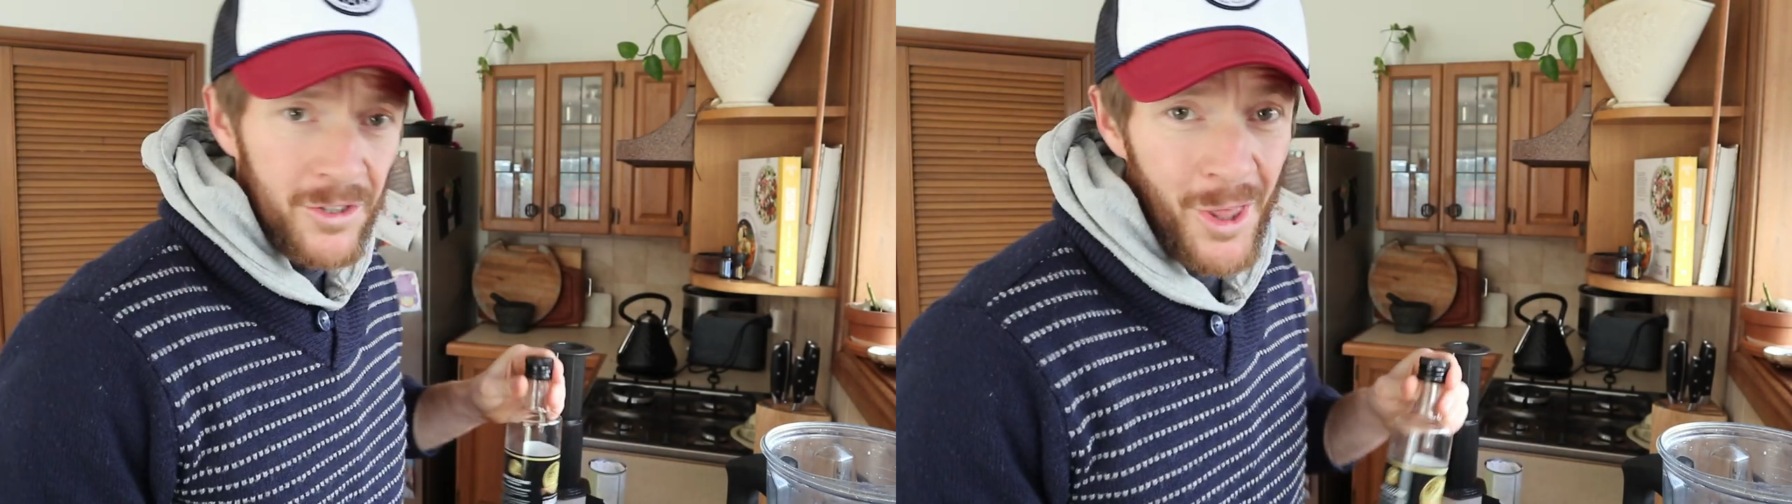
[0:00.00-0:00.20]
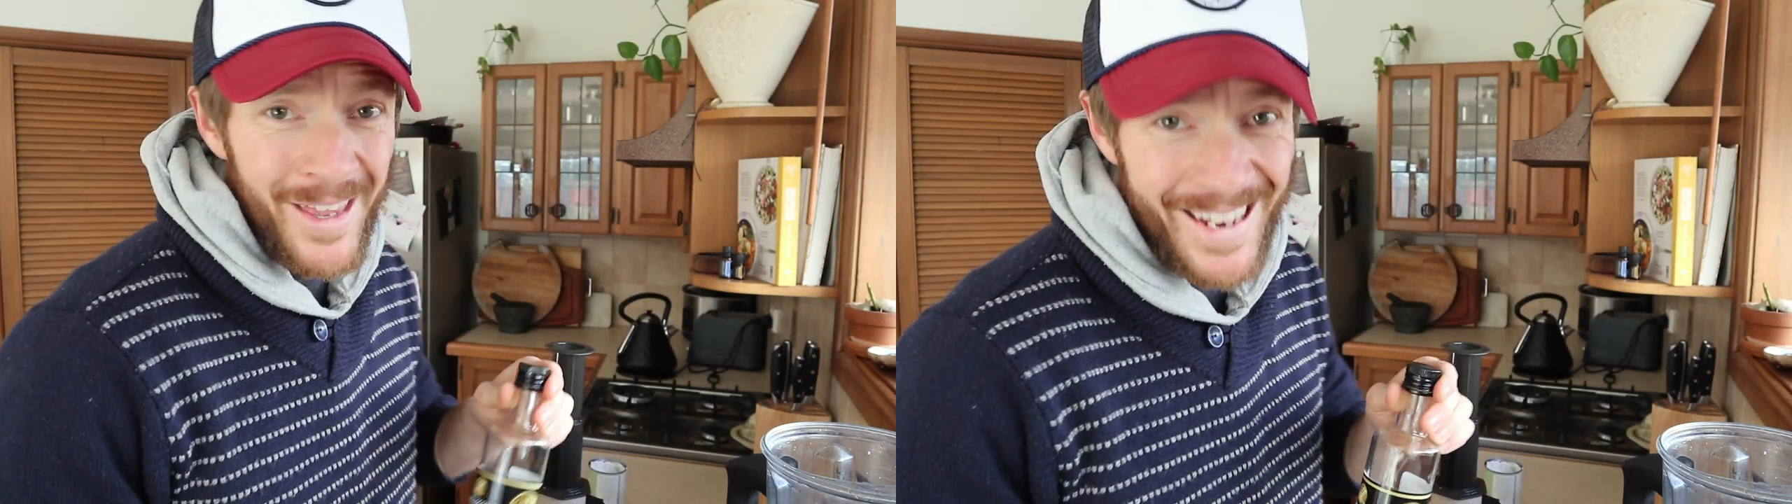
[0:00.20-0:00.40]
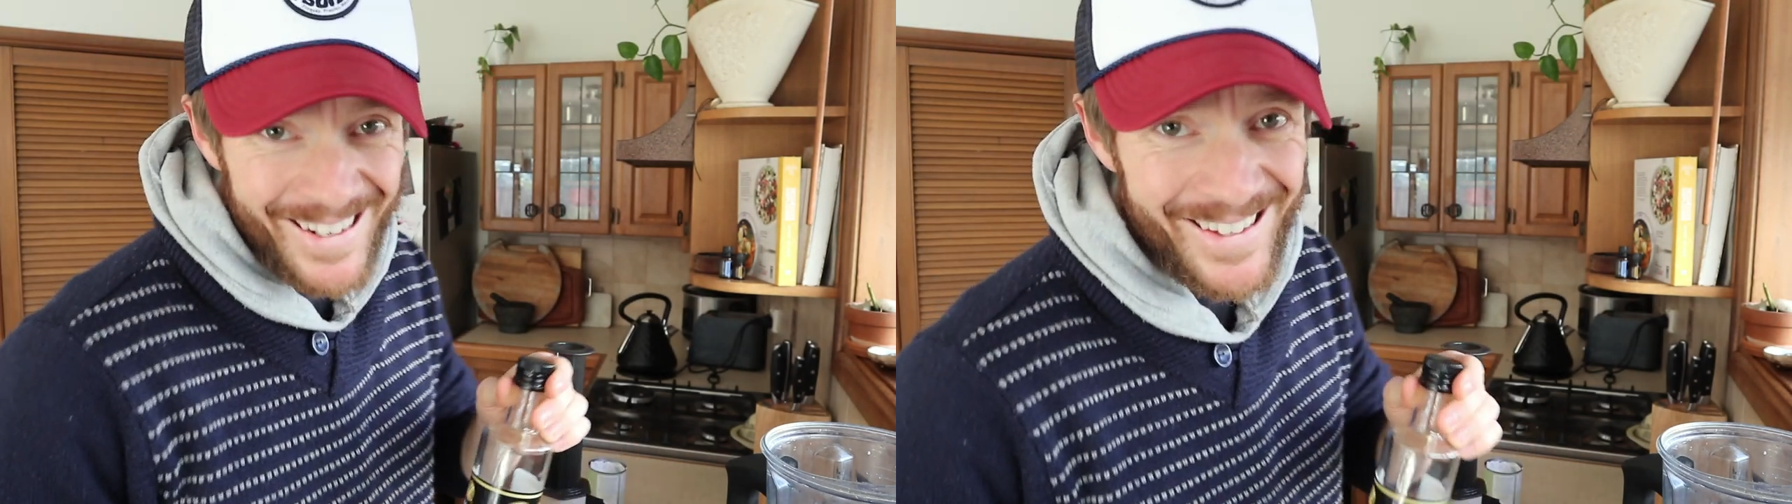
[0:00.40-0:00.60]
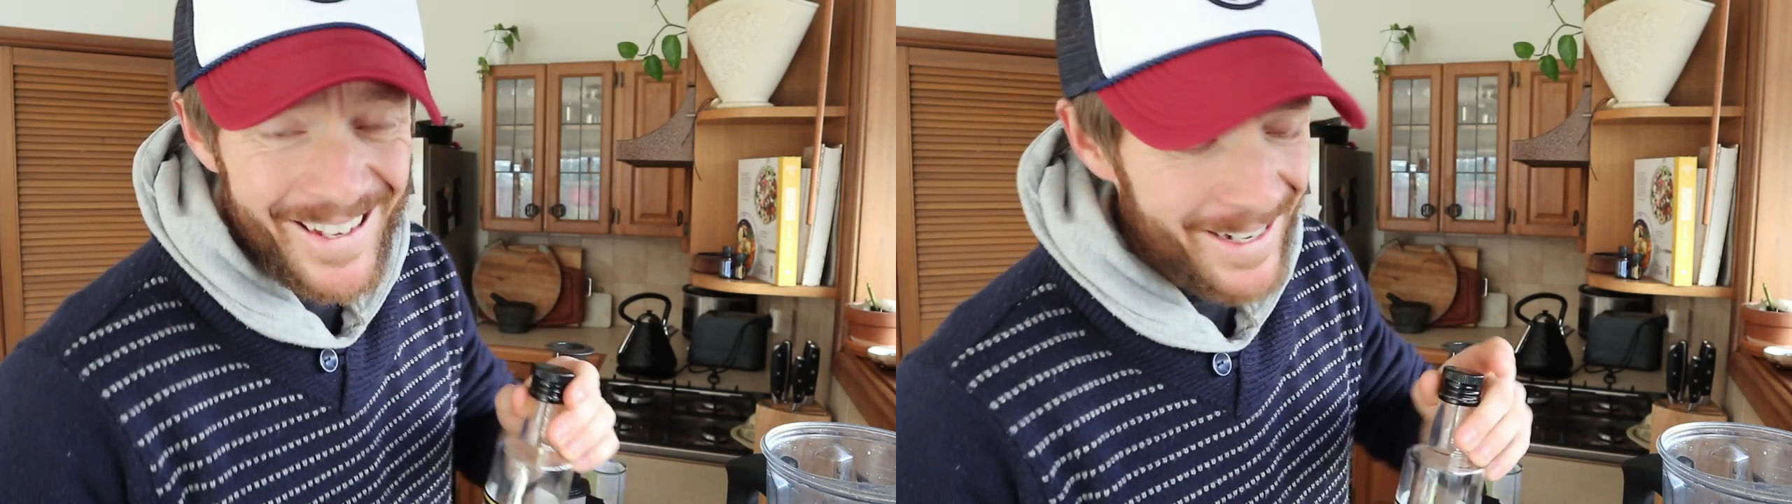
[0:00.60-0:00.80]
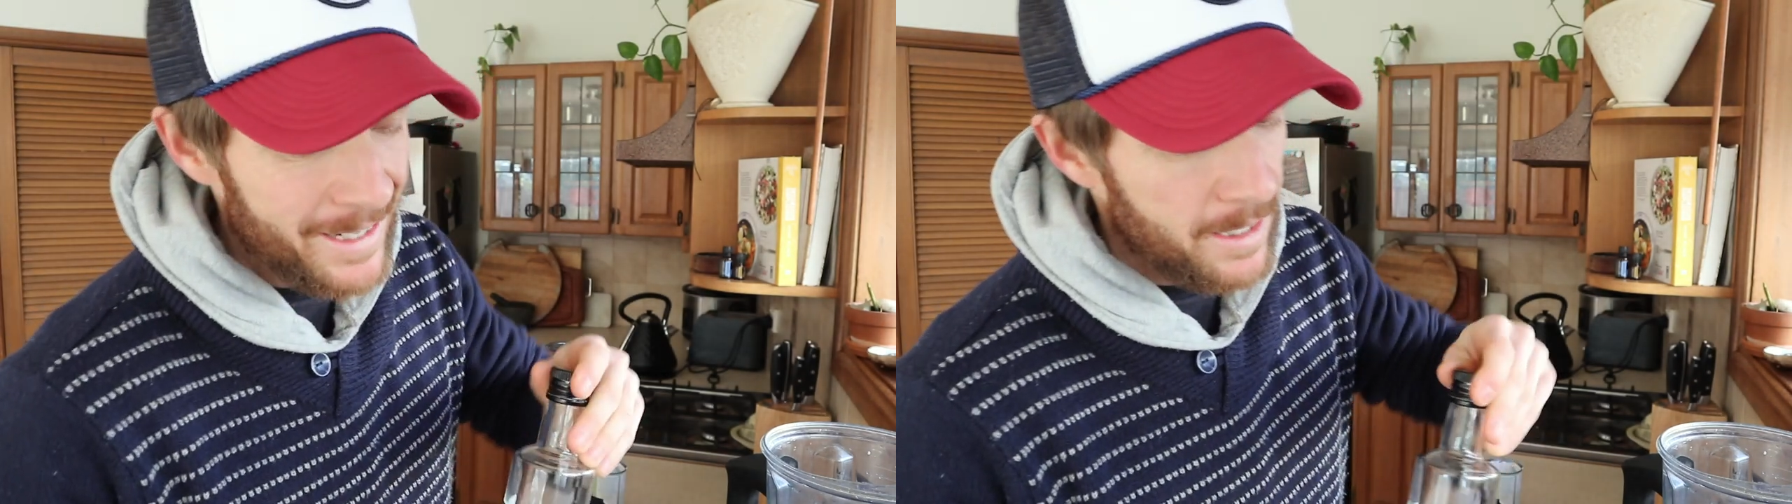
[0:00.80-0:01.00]
So the next
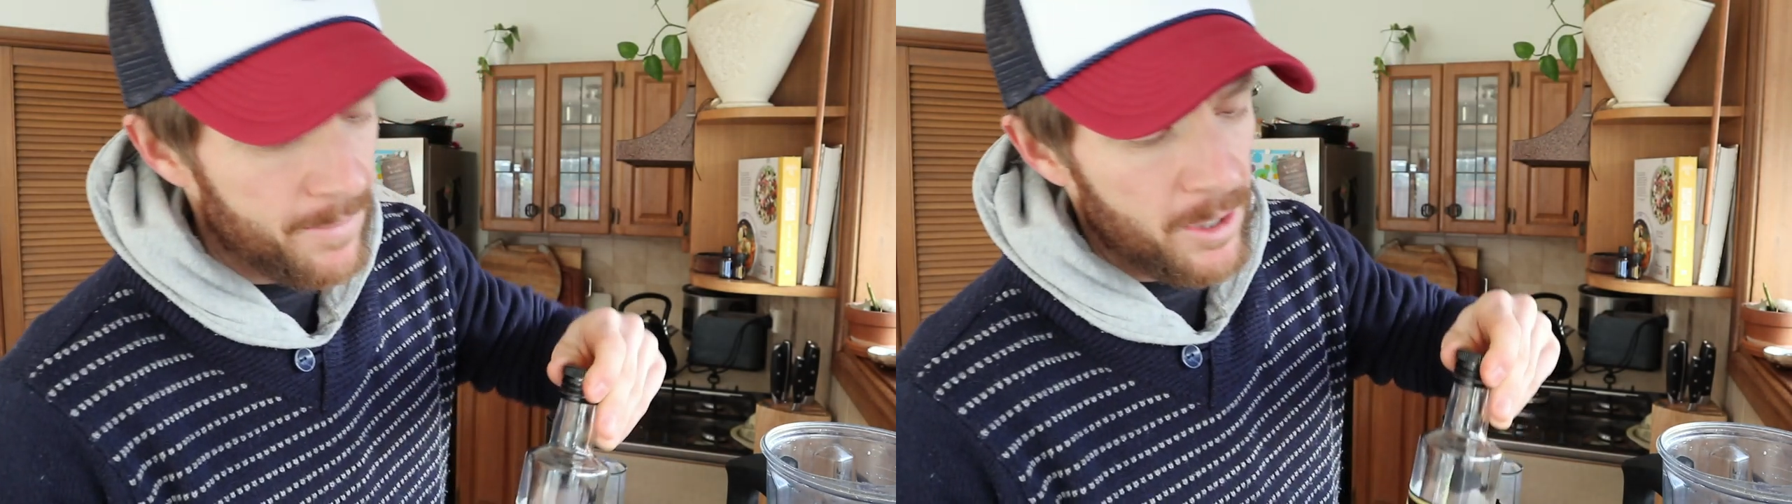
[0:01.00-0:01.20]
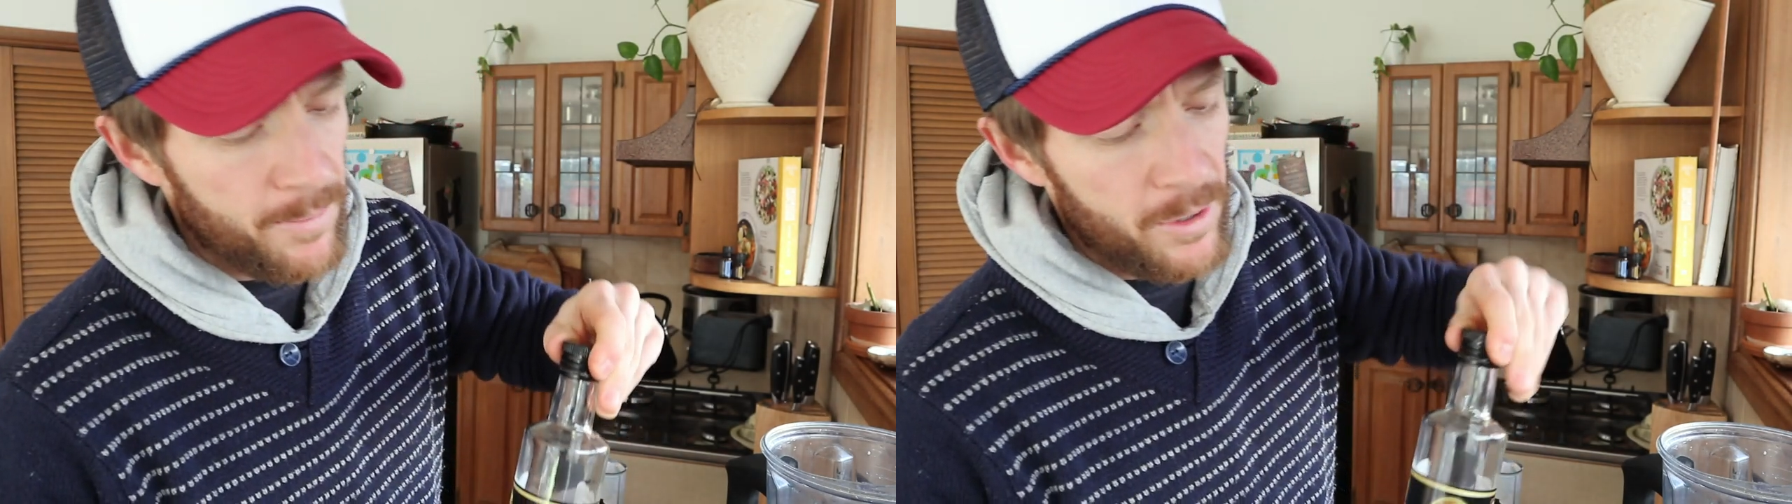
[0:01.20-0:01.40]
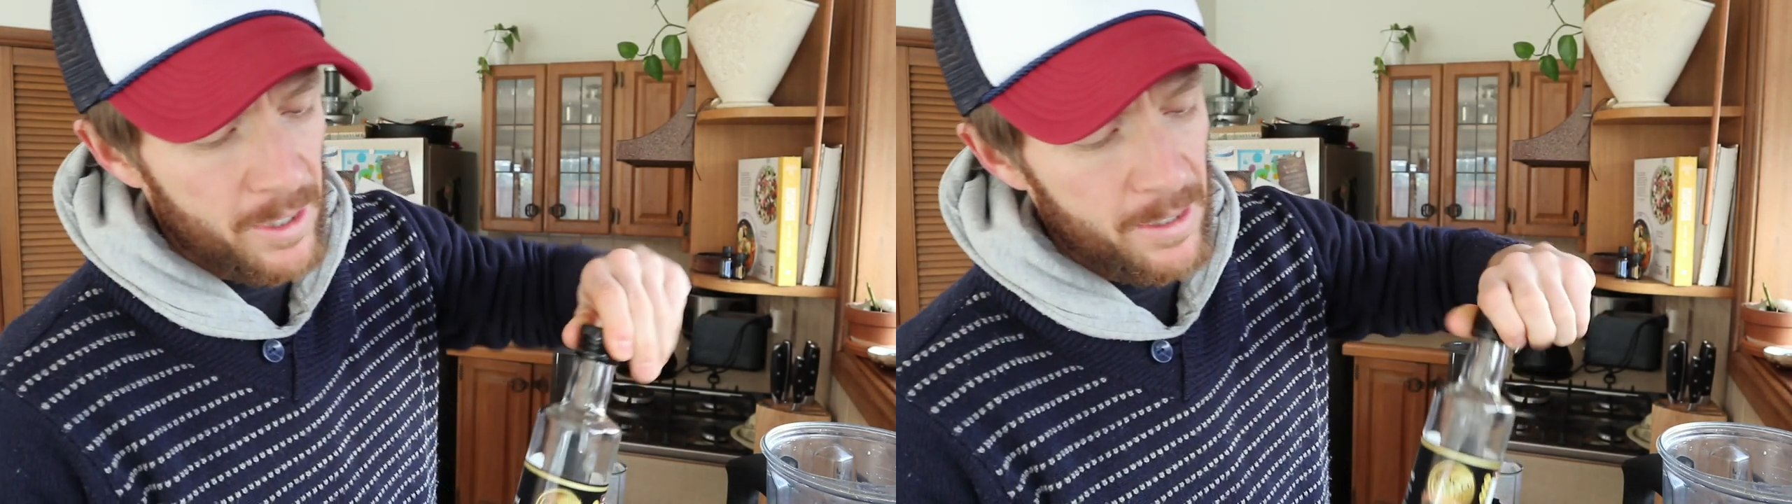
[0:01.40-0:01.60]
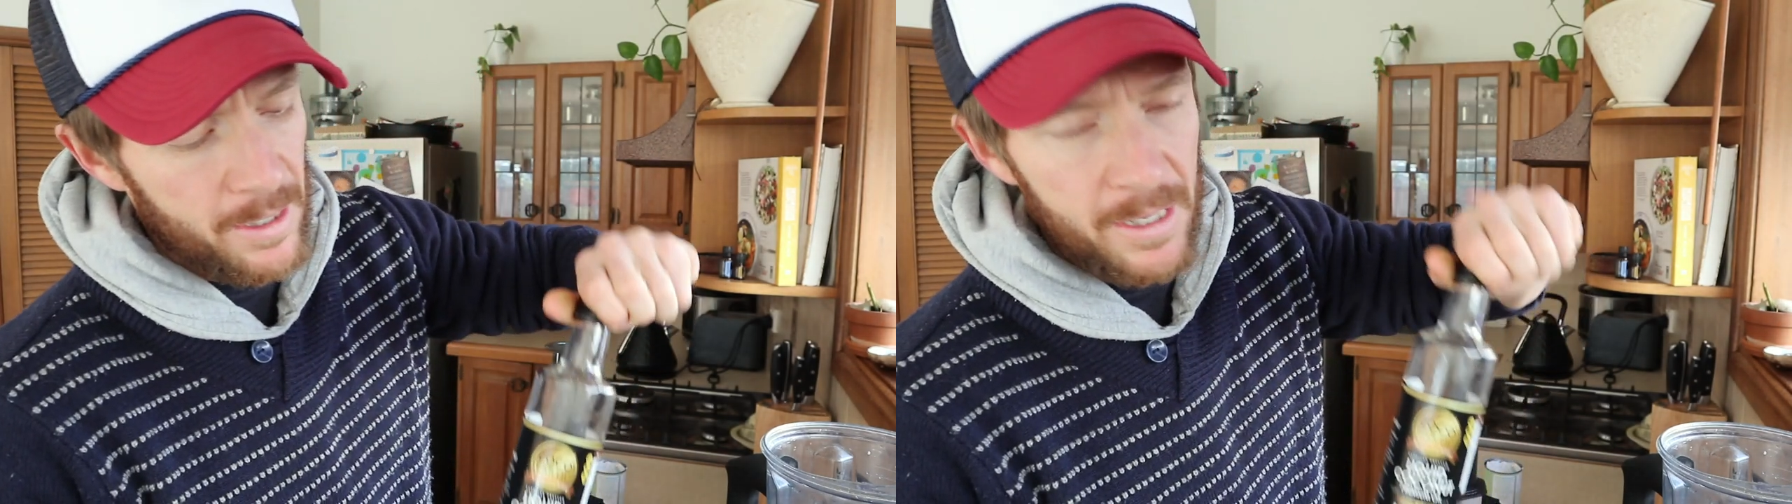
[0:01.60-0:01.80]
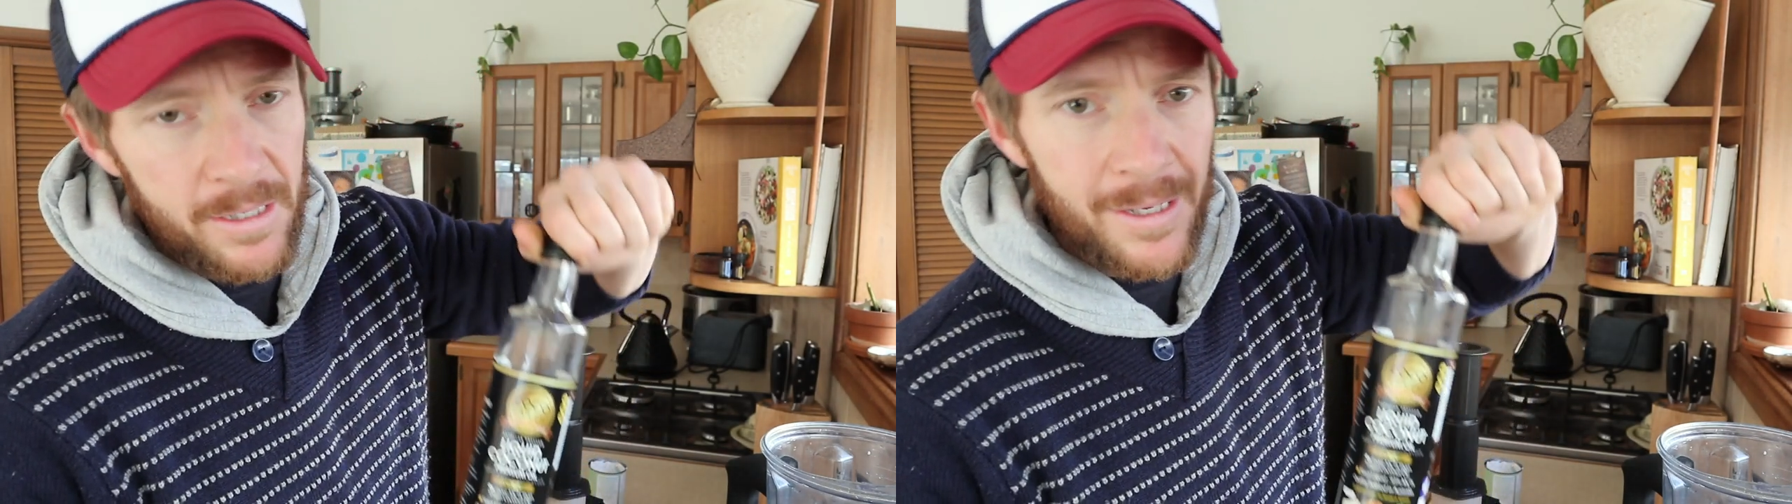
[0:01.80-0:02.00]
thing I'm gonna put in
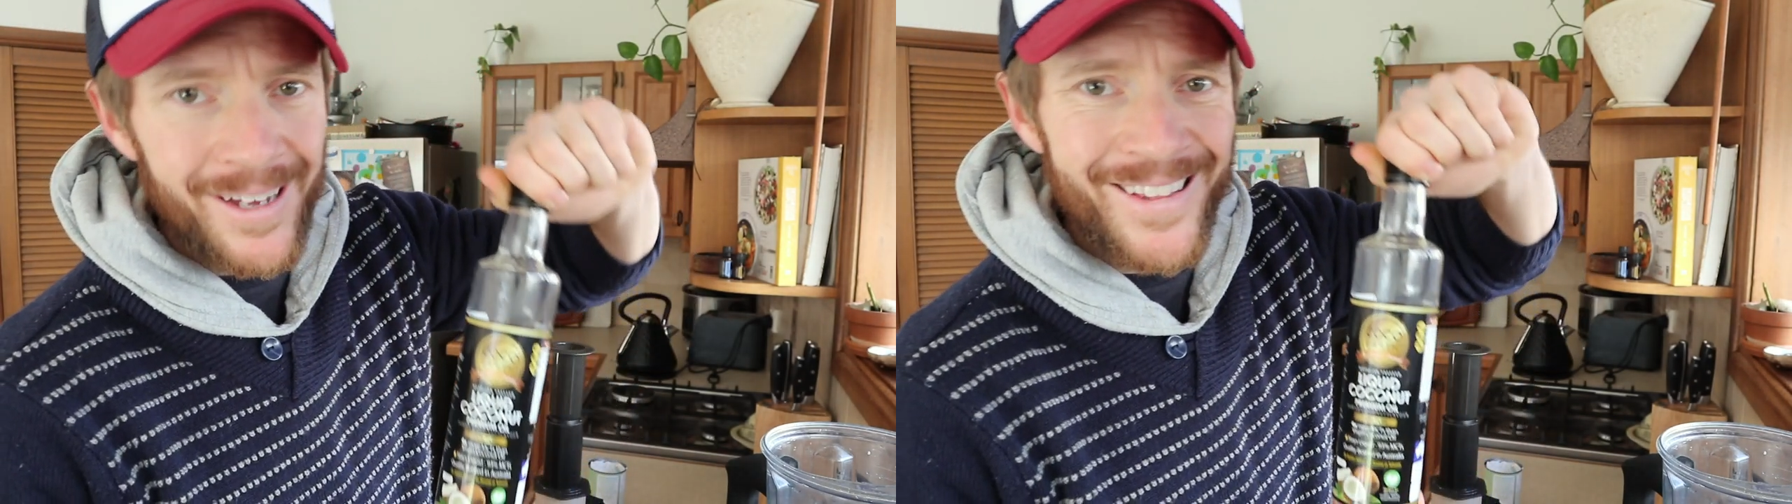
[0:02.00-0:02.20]
is